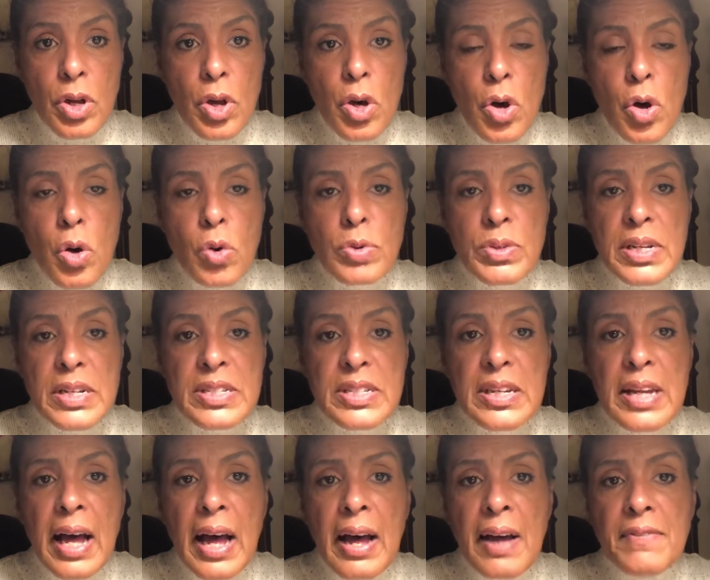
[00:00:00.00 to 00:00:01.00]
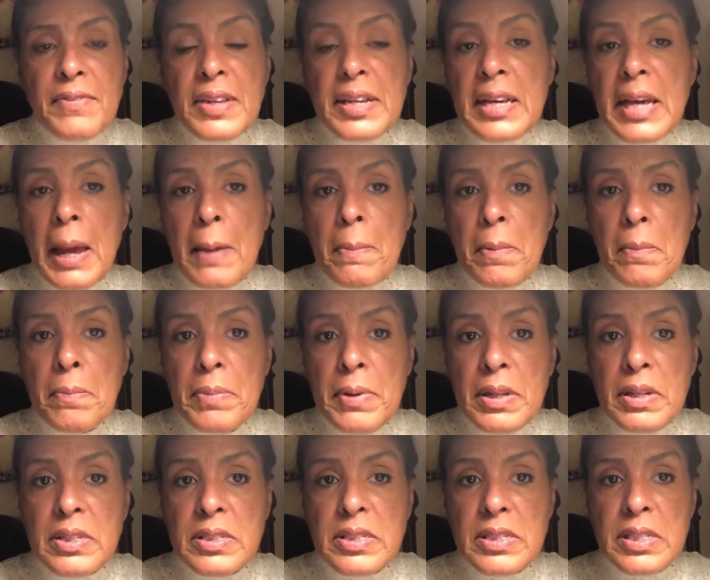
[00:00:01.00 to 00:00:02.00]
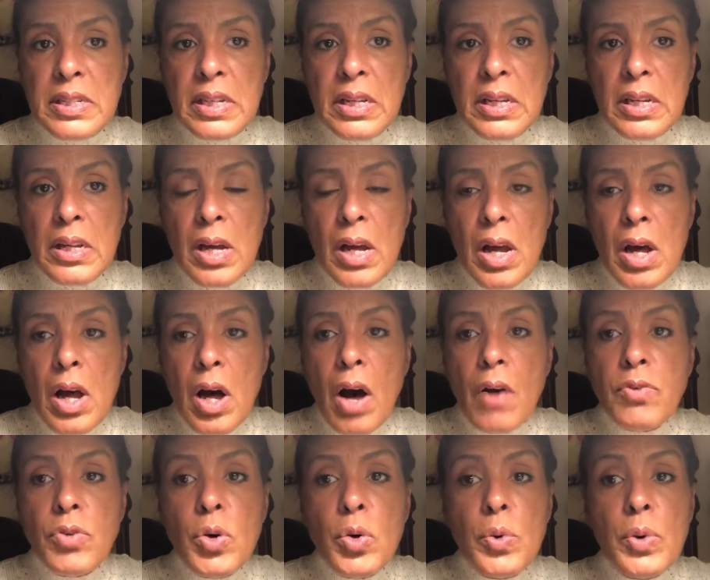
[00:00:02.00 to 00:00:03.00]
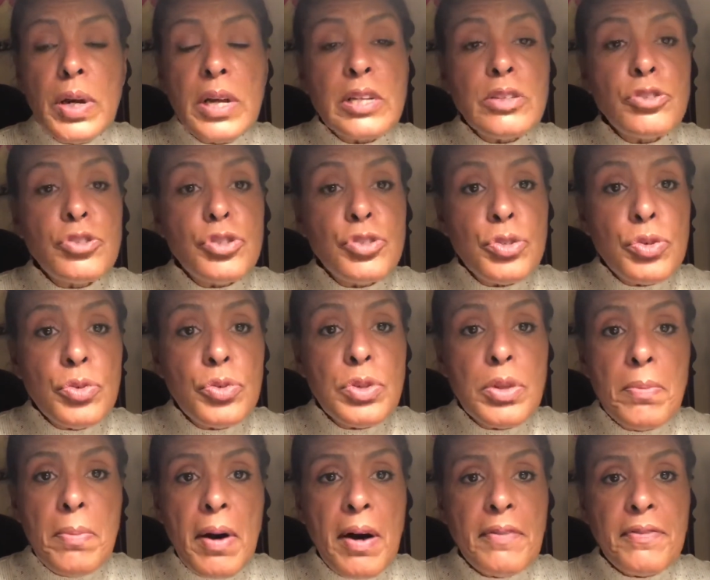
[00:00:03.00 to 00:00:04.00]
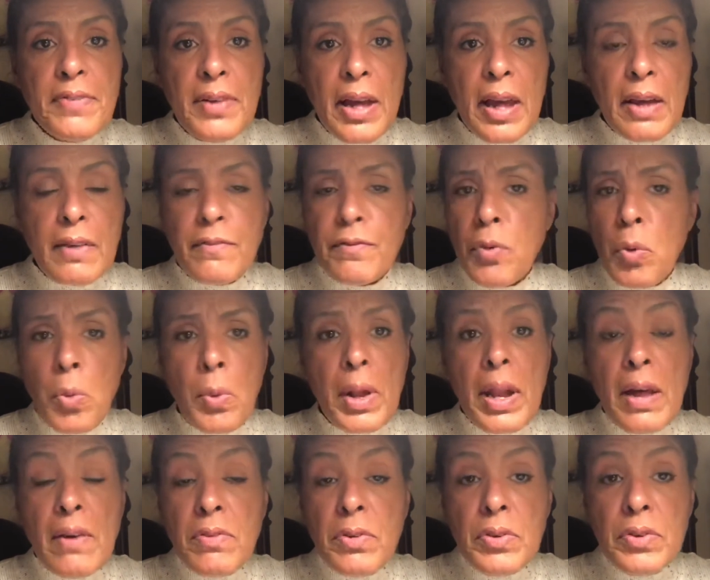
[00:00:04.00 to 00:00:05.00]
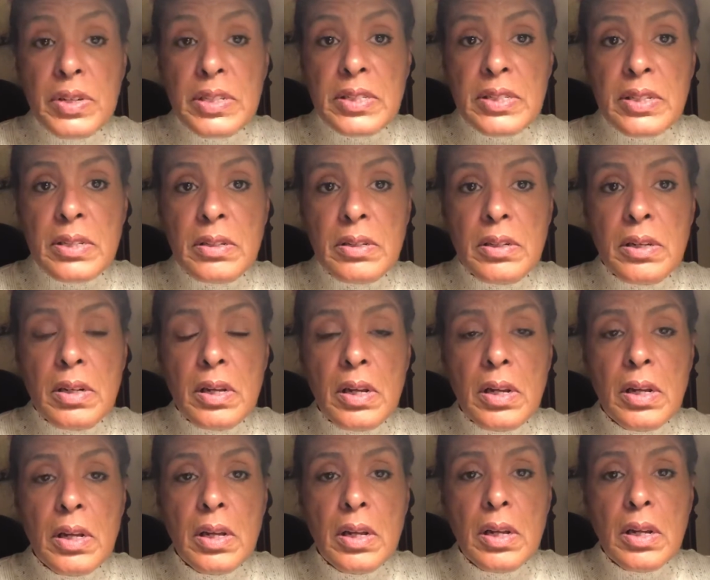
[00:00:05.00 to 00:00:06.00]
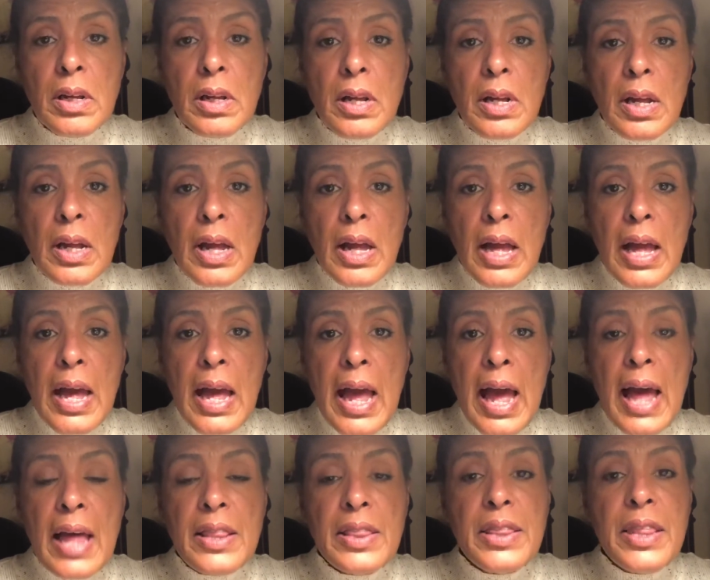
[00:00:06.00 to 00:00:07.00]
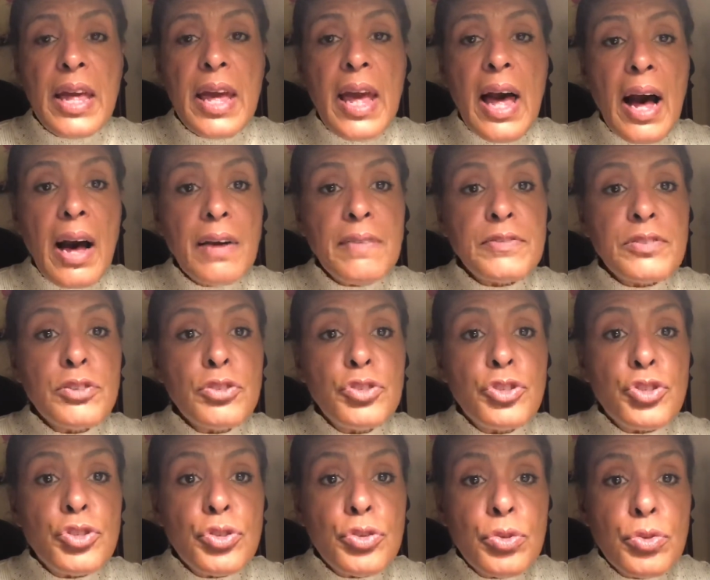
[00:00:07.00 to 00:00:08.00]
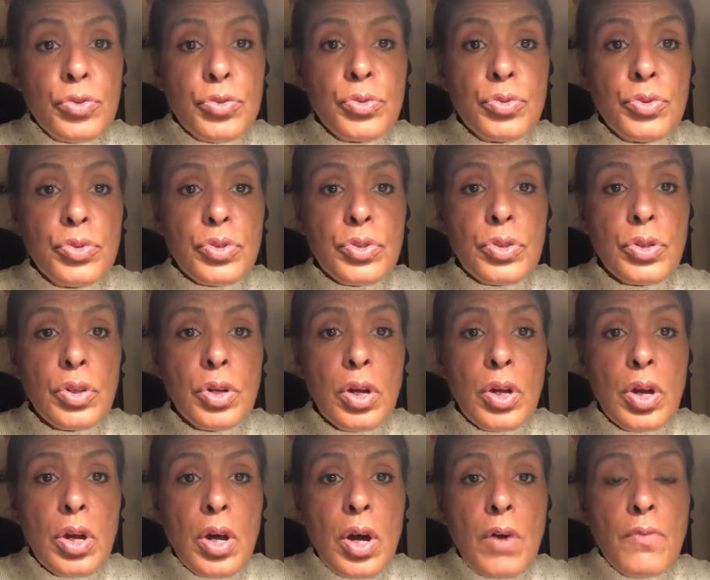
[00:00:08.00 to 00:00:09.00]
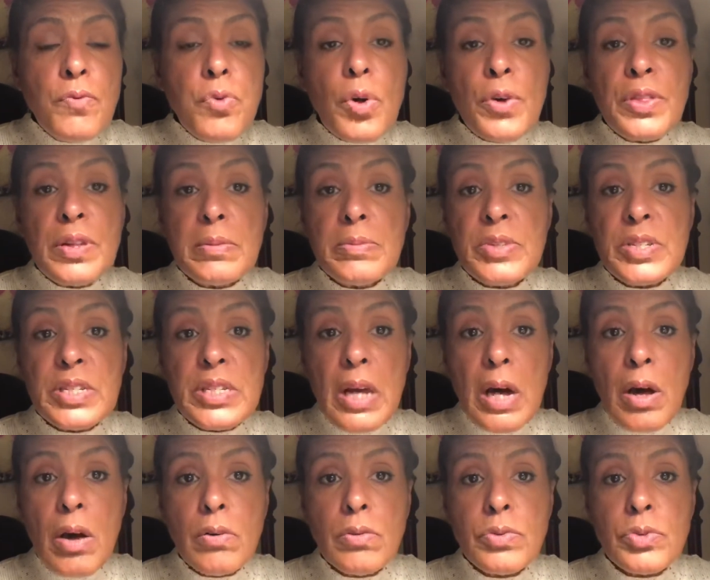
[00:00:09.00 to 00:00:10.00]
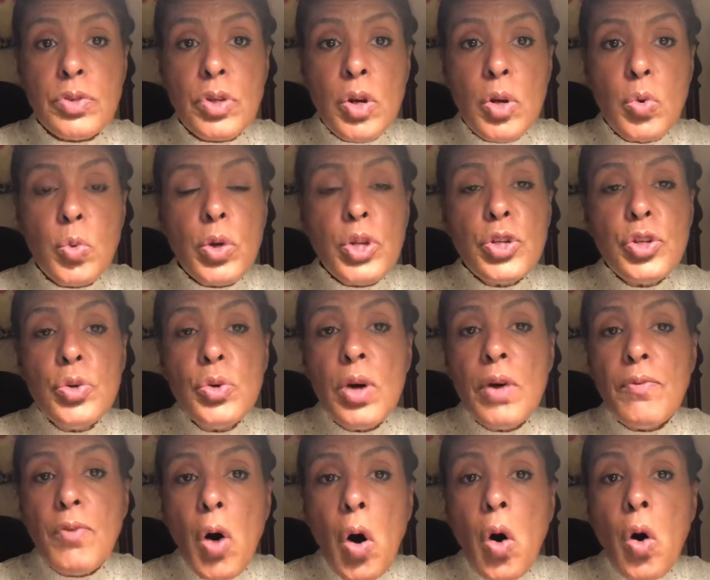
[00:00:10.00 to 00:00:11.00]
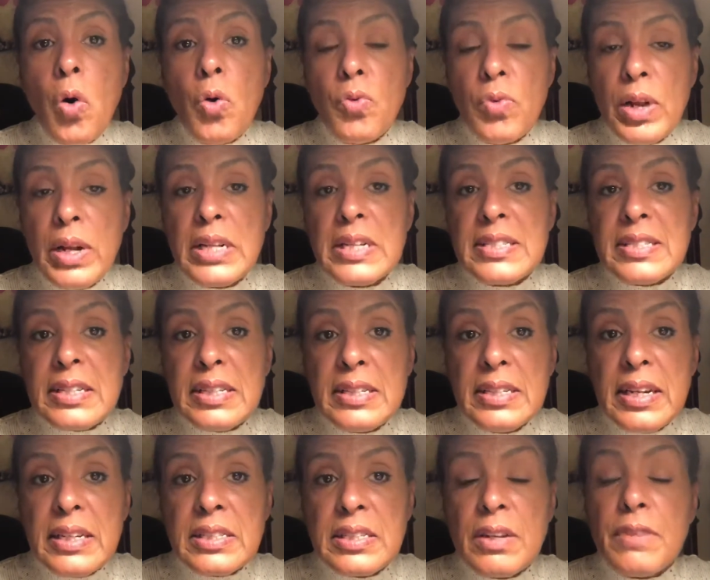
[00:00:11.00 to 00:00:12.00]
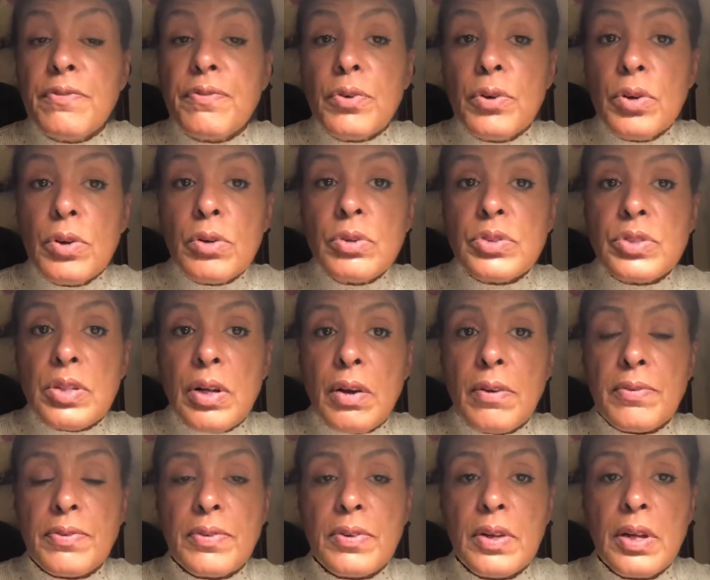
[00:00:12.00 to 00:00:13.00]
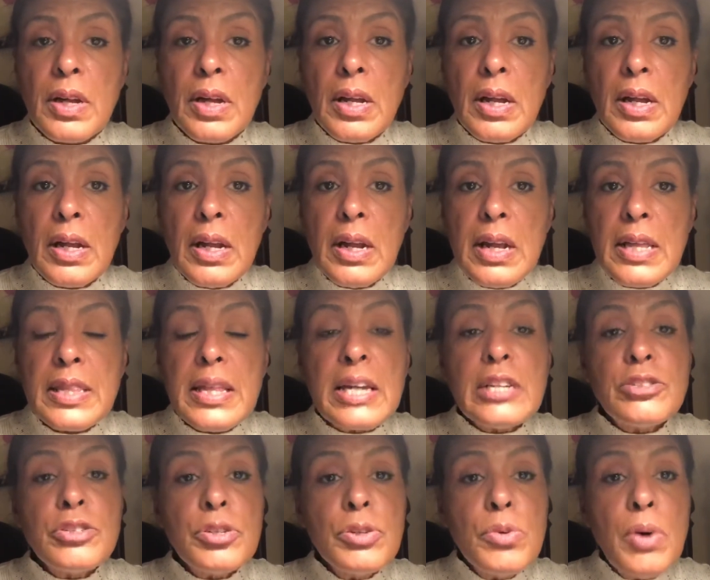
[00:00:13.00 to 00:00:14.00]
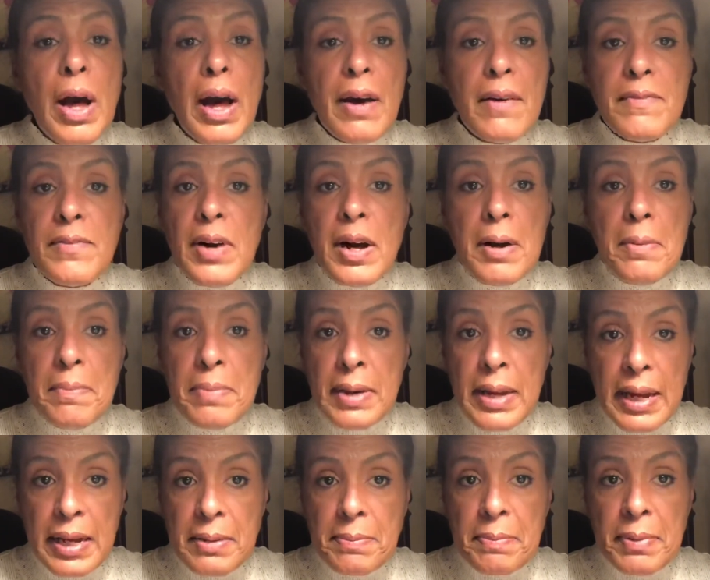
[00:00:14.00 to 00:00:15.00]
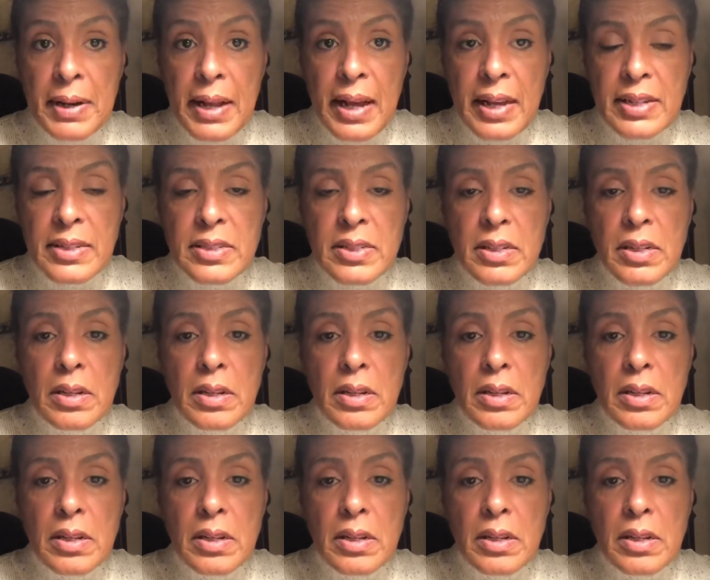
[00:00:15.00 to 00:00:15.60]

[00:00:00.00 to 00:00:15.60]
who doesn't have the capability of going to the buffet for whatever reason, and they have to choose for themselves what you have already selected for yourself. They too have a blank plate,